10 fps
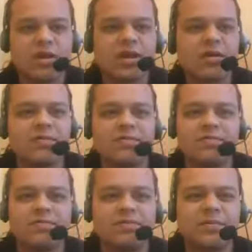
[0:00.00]

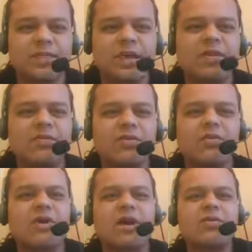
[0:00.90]
I don't
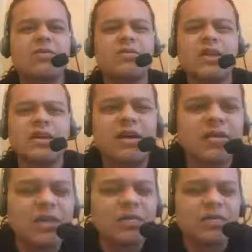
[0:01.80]
know. I don't know exactly how
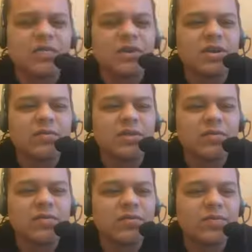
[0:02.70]
Arcane was wording it,
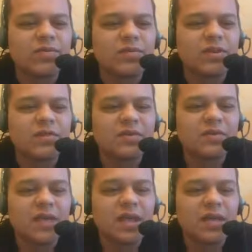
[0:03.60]
but what's the
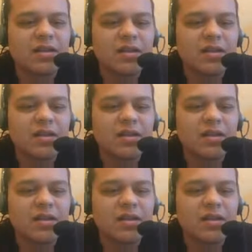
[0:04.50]
relevance of that?